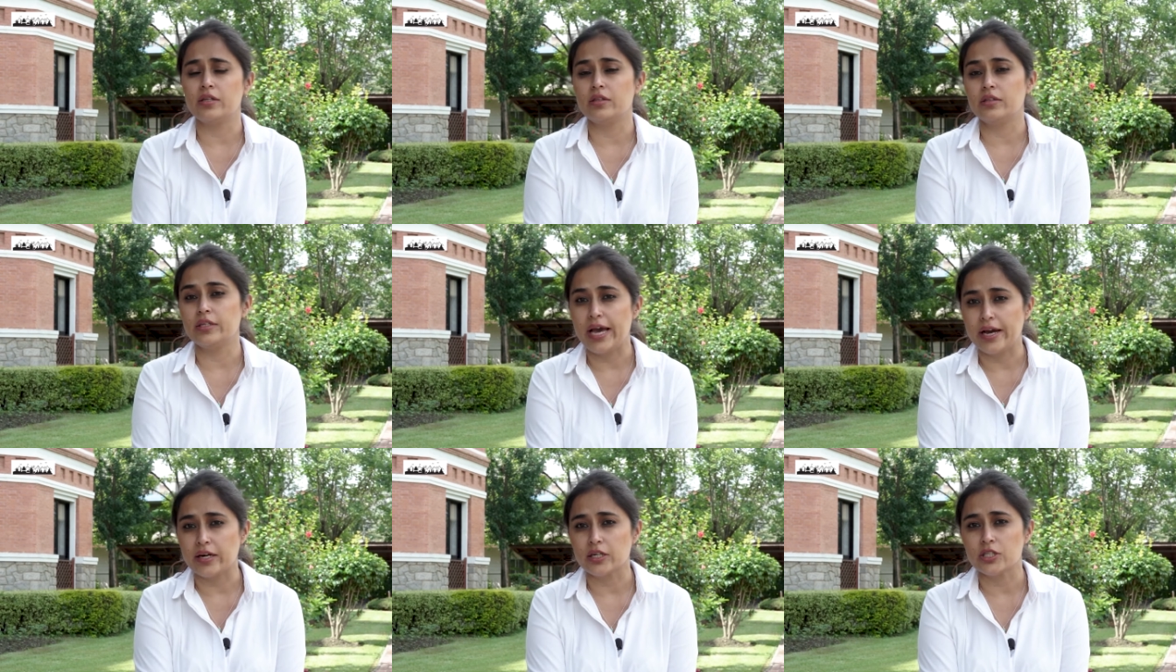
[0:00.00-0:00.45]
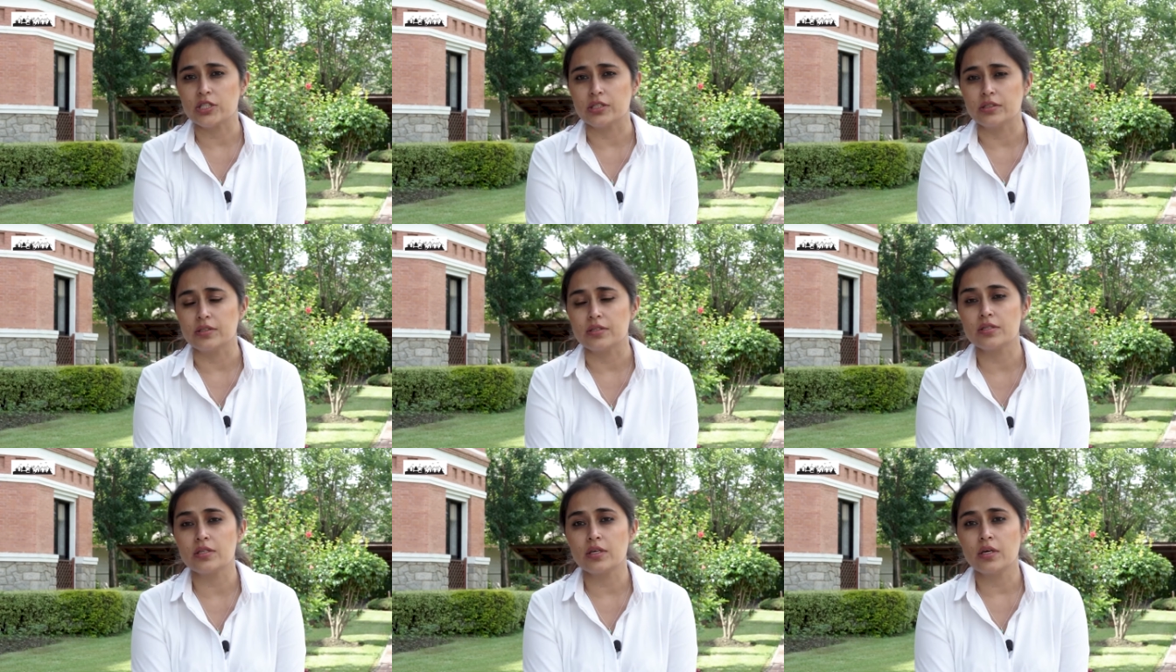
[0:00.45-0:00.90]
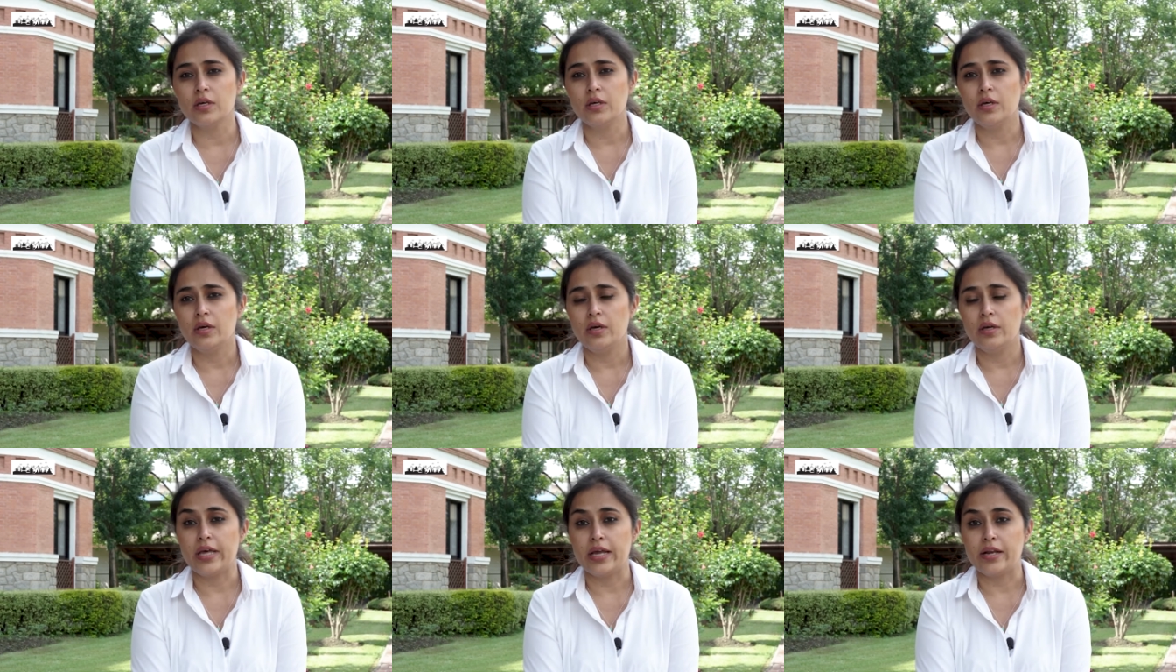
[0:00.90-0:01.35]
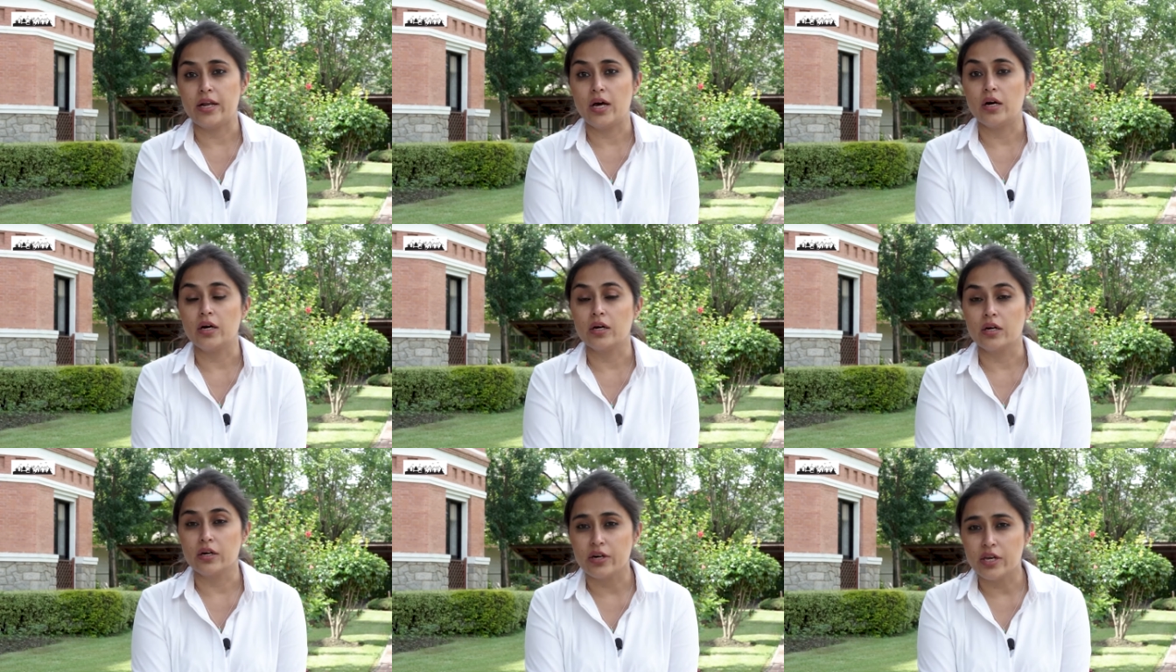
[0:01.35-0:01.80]
in the actions that are
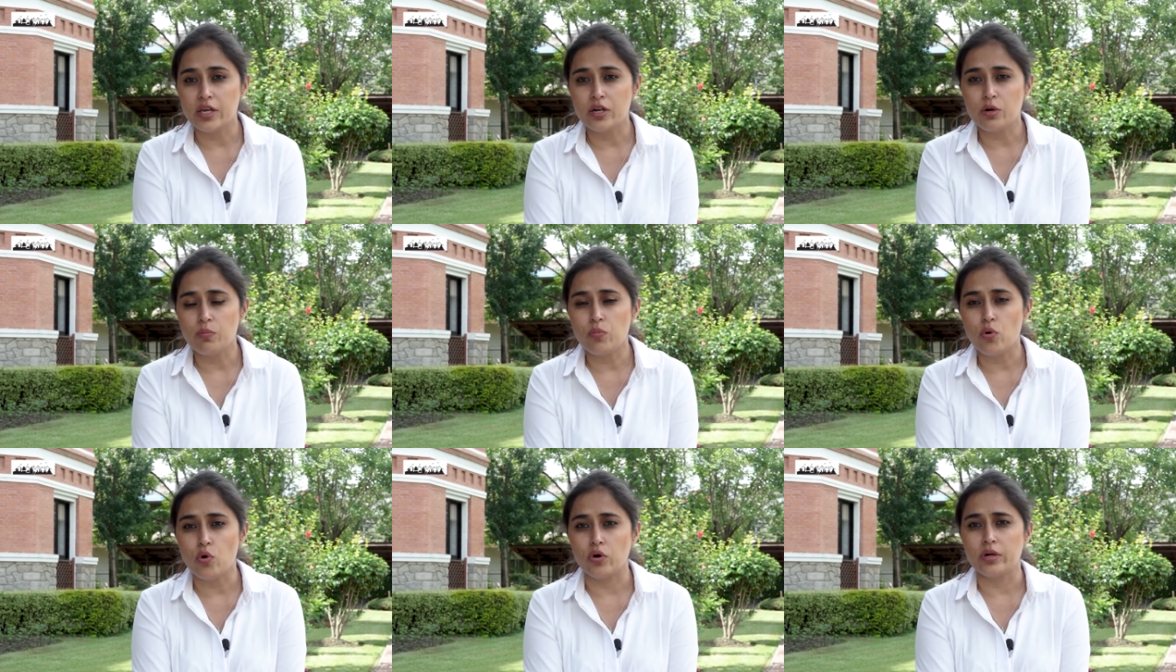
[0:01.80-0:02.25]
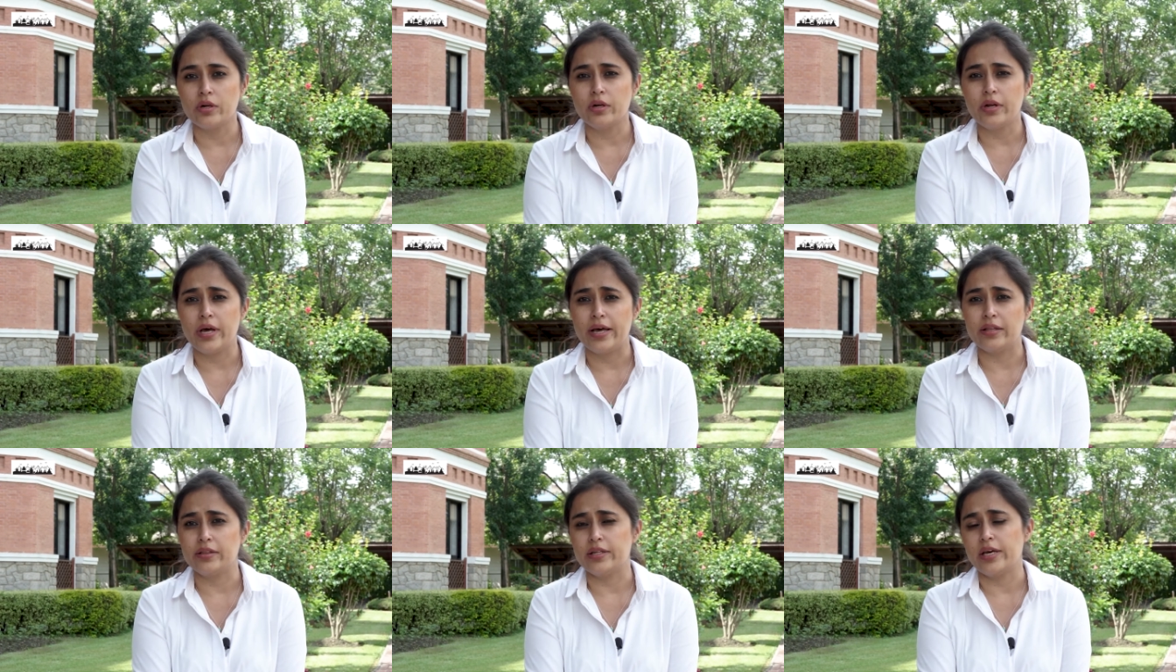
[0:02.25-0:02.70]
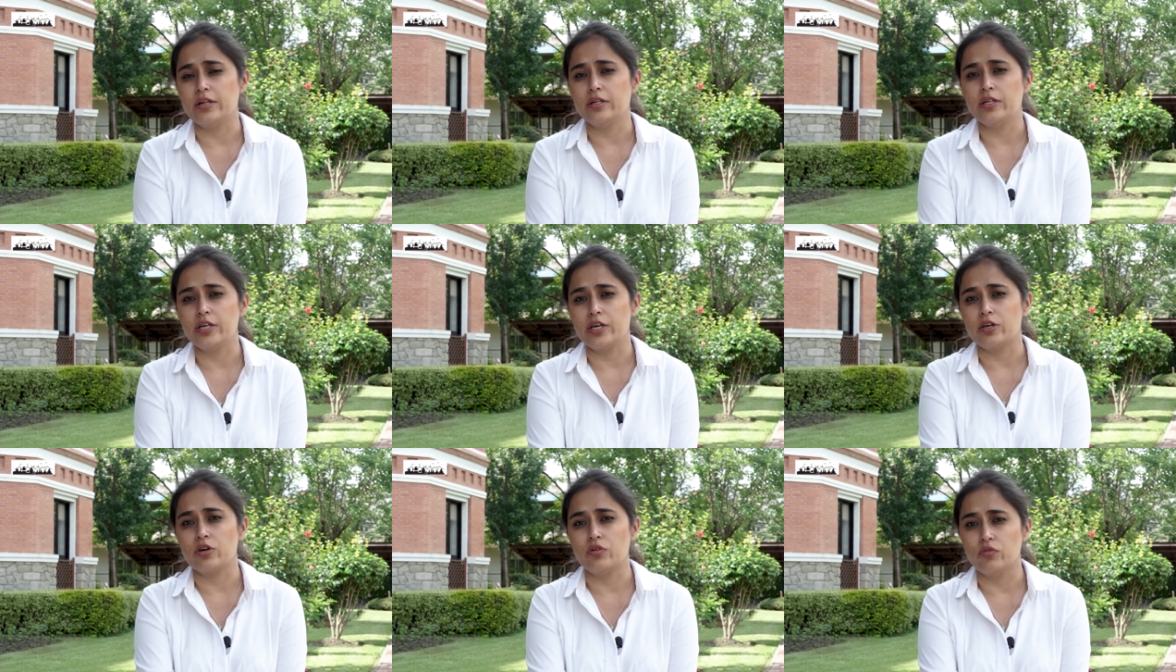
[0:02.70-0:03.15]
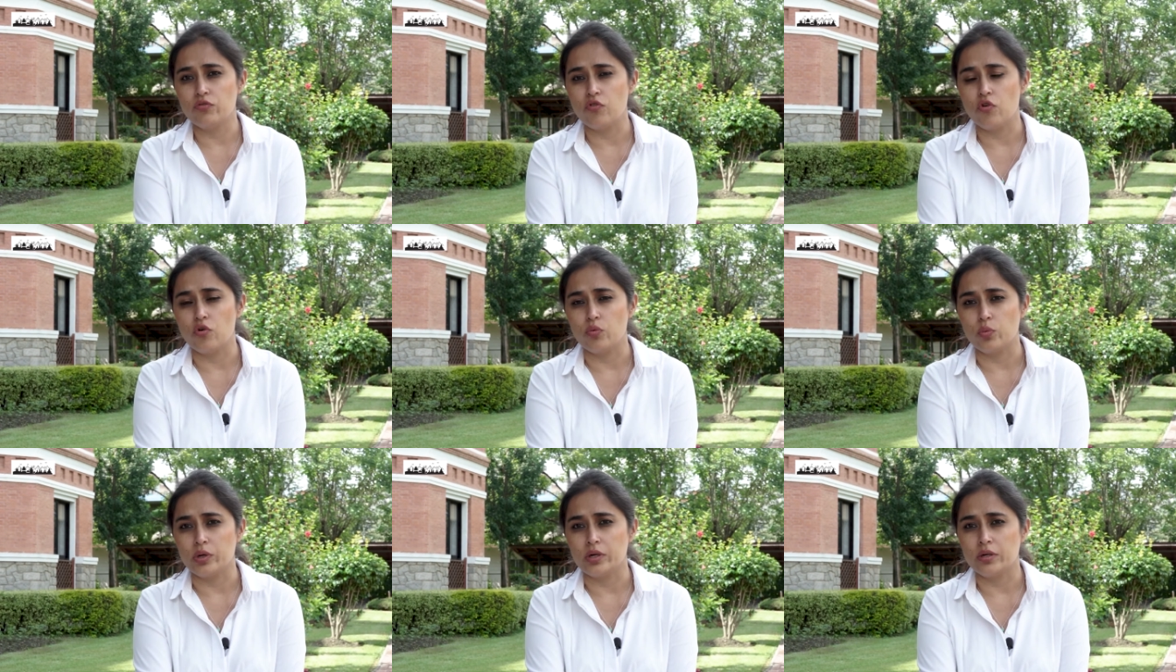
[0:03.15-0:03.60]
agreed upon and then taken
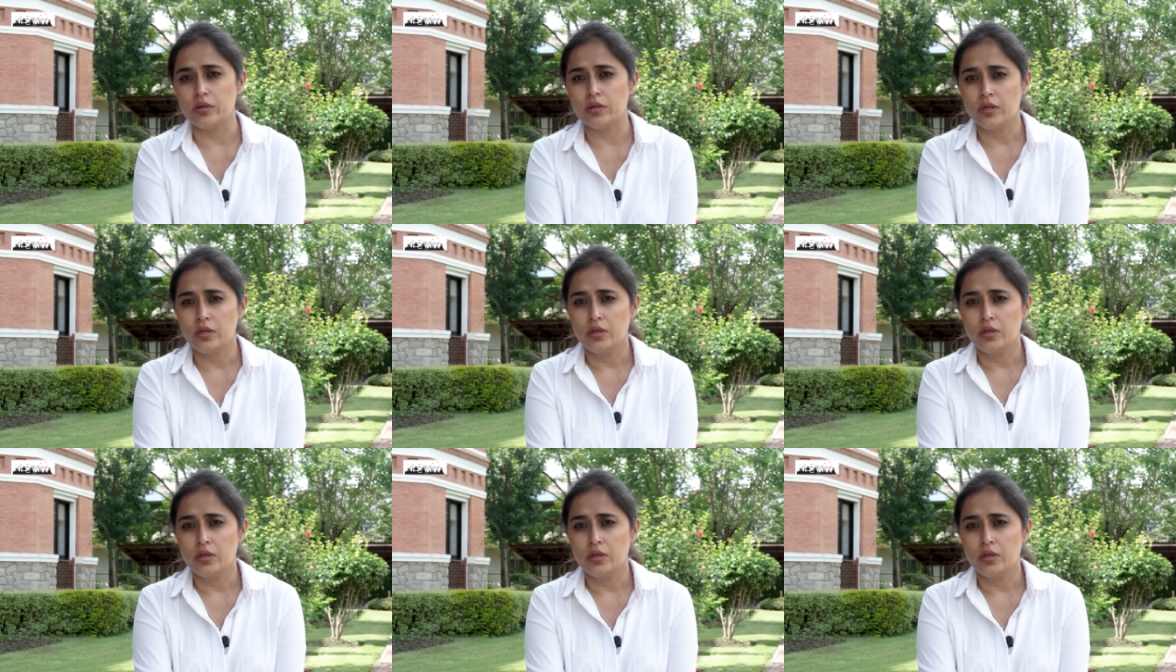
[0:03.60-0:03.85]
forward.